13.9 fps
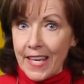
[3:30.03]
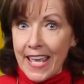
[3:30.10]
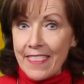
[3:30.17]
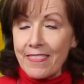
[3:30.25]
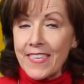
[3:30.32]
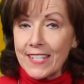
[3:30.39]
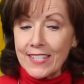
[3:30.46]

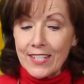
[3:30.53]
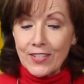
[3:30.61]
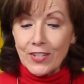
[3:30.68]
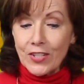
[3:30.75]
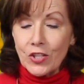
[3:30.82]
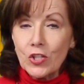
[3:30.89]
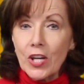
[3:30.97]
and this is
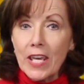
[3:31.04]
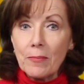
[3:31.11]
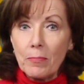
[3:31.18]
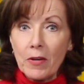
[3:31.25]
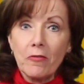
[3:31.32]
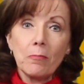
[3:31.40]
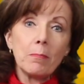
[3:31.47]
the
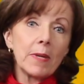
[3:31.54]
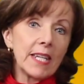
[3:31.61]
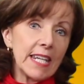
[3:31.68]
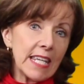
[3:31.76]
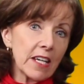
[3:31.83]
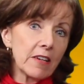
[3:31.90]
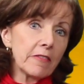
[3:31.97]
shape of
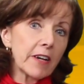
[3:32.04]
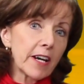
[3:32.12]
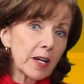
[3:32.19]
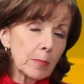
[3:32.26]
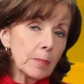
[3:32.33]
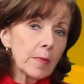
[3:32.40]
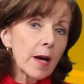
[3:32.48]
many of
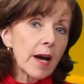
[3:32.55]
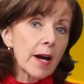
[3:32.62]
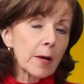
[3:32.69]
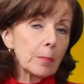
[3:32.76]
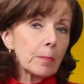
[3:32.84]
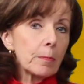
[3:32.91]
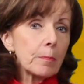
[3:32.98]
our
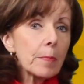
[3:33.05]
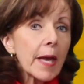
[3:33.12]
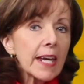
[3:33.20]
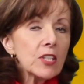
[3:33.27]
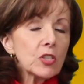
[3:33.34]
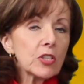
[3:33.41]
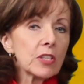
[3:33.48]

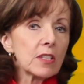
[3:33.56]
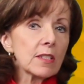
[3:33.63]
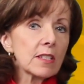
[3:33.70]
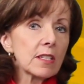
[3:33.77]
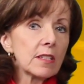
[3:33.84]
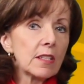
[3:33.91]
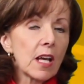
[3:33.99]

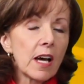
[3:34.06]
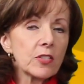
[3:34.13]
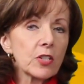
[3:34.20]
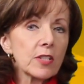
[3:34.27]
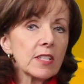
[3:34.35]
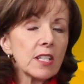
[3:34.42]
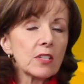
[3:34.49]
patients, not
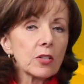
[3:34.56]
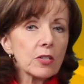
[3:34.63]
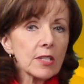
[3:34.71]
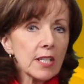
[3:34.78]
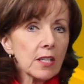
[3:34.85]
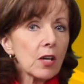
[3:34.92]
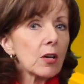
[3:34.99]
just in
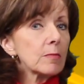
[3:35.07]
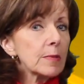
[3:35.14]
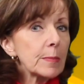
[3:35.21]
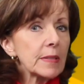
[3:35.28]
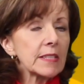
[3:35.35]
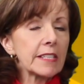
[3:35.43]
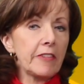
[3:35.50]
nursing homes
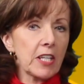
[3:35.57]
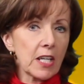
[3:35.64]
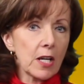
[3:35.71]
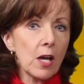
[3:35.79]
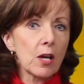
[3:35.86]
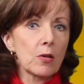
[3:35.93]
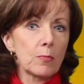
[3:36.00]
but living
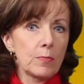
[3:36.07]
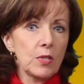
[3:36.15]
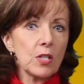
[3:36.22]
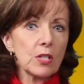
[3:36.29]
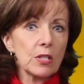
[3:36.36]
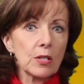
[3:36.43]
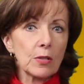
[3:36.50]
at home
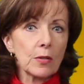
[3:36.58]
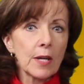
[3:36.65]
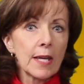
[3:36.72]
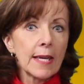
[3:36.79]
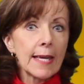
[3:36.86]
too,